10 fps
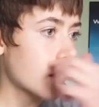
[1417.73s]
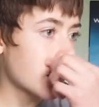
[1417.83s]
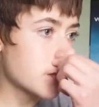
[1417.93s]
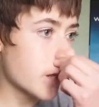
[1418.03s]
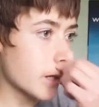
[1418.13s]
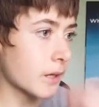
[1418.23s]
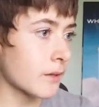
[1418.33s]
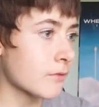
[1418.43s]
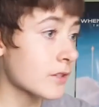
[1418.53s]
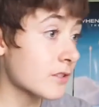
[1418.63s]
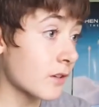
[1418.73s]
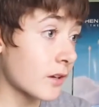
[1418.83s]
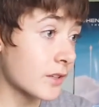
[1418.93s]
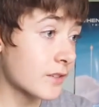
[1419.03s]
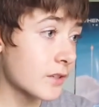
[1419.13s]
Hey Jake, if it is
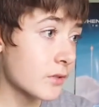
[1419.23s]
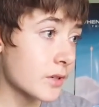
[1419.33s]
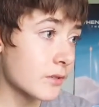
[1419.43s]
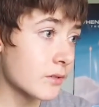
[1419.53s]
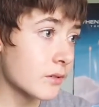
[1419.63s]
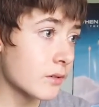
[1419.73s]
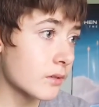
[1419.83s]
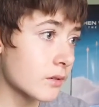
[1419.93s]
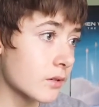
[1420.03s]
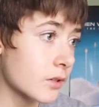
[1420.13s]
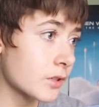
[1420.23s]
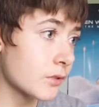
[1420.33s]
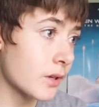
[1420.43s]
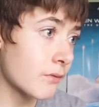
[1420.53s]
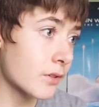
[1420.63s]
not a secret, could
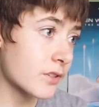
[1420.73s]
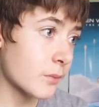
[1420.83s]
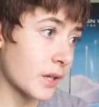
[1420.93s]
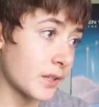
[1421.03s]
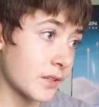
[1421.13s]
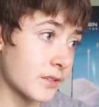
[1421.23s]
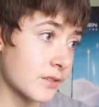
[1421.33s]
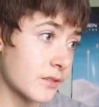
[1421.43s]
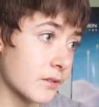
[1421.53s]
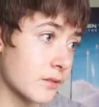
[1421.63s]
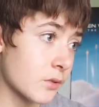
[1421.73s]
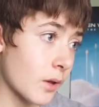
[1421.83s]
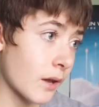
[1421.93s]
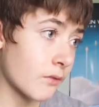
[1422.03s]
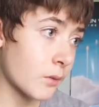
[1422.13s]
you give us some ideas
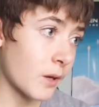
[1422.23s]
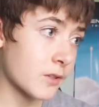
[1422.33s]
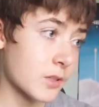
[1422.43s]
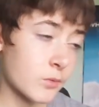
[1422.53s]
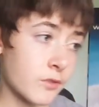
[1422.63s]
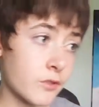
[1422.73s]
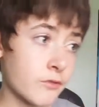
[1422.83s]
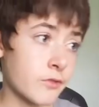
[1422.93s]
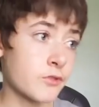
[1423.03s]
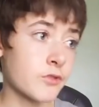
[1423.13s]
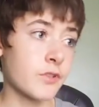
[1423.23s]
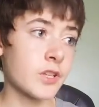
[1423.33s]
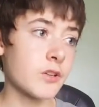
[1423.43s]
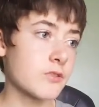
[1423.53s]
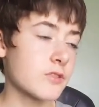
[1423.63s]
you have about some of your future
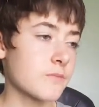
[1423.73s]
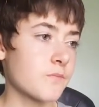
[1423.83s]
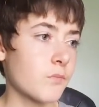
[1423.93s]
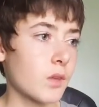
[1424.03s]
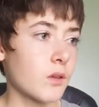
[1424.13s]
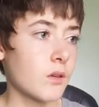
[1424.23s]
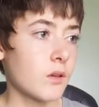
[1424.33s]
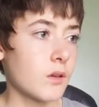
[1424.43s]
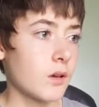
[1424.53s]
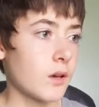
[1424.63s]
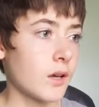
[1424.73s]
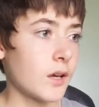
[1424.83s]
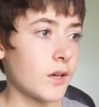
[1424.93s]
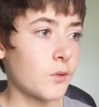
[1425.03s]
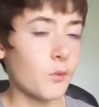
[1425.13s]
videos?
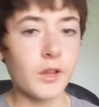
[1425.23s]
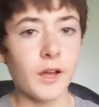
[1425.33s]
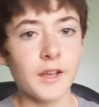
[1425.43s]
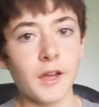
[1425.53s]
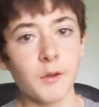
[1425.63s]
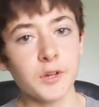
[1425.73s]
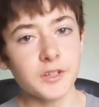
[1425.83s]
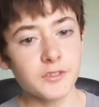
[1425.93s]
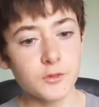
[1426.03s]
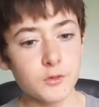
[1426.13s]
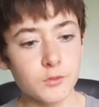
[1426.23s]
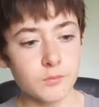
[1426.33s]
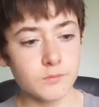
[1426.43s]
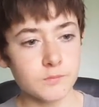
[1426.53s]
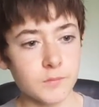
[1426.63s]
Well, I wanted
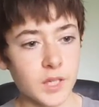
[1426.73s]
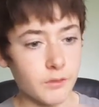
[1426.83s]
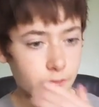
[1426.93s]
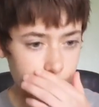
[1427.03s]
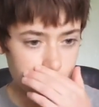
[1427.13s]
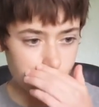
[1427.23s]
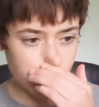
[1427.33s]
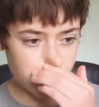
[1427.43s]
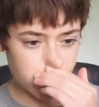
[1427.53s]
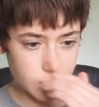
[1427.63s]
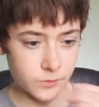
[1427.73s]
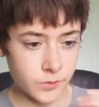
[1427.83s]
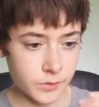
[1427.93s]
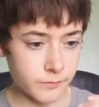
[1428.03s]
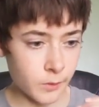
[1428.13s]
to make a video that
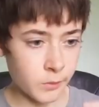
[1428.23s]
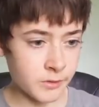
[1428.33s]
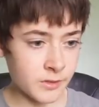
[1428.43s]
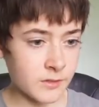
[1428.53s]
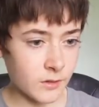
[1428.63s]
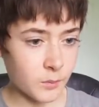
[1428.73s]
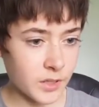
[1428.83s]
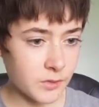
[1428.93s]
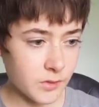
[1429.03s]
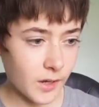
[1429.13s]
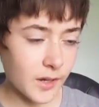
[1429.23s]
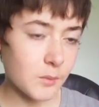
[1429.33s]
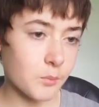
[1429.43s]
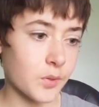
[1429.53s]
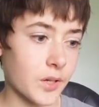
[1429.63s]
sort of focuses on my new
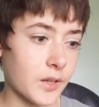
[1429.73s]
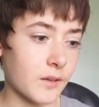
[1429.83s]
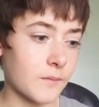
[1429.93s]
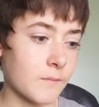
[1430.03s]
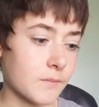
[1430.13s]
diet, but